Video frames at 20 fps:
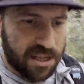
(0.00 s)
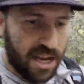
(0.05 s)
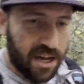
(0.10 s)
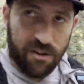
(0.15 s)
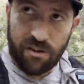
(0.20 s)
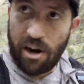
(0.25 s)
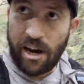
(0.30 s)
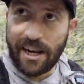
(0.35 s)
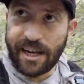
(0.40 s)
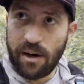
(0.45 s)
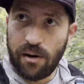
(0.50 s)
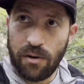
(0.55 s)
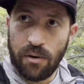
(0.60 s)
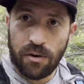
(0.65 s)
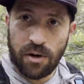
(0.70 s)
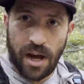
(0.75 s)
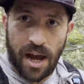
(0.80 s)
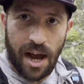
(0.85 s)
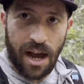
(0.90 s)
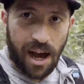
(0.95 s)
try to go
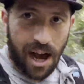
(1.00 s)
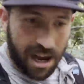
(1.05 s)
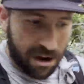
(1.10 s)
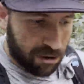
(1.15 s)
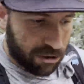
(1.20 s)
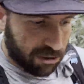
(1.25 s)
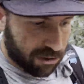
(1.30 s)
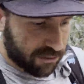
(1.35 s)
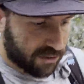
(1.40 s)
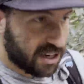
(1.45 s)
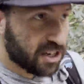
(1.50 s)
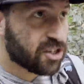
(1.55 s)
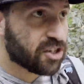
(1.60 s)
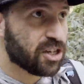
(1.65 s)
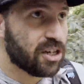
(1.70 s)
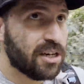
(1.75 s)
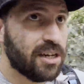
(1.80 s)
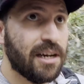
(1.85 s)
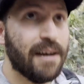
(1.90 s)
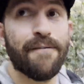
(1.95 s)
to higher
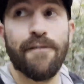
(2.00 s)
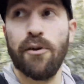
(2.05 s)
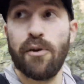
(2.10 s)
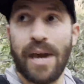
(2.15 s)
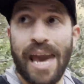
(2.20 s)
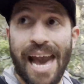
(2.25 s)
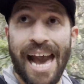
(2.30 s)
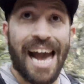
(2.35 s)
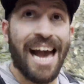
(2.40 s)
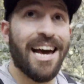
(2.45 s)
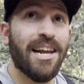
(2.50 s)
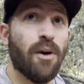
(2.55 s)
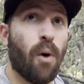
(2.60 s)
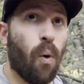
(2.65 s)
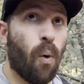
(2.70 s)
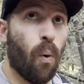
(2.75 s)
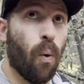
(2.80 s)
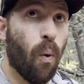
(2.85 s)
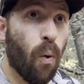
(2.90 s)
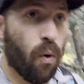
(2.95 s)
elevation if you can,
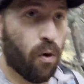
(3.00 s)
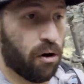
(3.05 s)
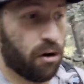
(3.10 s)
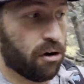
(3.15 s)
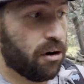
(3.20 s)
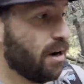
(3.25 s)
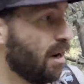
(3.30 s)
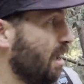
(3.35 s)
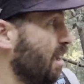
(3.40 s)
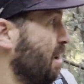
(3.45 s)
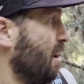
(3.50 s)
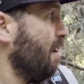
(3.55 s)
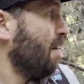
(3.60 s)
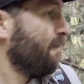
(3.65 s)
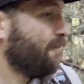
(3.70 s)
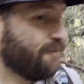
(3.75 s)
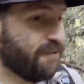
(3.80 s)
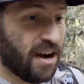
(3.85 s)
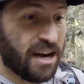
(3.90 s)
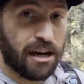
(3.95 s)
or
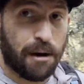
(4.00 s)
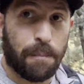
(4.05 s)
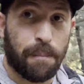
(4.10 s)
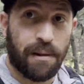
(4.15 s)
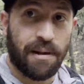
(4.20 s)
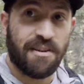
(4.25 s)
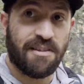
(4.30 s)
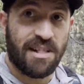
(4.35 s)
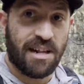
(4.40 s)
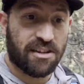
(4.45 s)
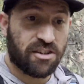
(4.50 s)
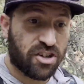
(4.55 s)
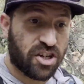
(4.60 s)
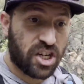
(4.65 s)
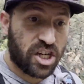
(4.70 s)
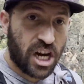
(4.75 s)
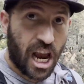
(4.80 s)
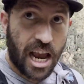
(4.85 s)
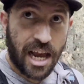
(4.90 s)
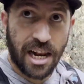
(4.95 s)
find a place that's
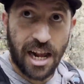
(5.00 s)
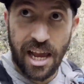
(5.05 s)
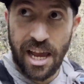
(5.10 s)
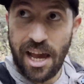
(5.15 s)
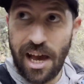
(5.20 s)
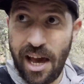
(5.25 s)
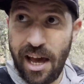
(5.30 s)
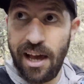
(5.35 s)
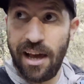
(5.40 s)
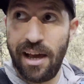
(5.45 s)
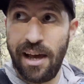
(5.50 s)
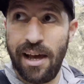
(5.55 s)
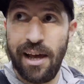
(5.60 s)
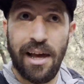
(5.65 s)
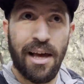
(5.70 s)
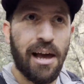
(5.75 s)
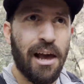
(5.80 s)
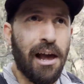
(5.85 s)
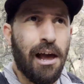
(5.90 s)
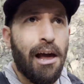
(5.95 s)
shady.
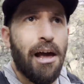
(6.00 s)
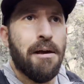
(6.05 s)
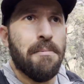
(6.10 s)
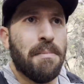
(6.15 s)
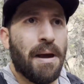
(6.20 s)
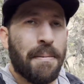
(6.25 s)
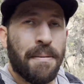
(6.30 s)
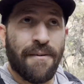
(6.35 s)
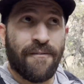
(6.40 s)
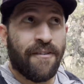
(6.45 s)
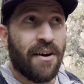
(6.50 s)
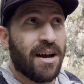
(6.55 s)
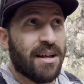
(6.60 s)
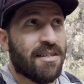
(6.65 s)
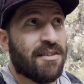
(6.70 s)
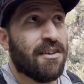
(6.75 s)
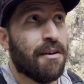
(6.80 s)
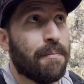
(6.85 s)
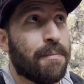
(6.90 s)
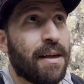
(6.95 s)
Maybe find
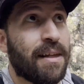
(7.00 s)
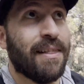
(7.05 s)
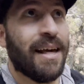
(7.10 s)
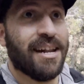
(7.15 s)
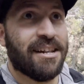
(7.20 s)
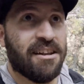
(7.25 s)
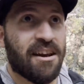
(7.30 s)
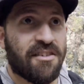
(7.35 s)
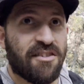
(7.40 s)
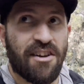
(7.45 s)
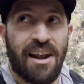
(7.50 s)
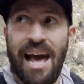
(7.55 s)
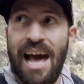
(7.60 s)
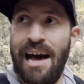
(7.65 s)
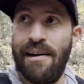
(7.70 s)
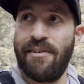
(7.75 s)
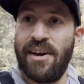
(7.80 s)
something that doesn't have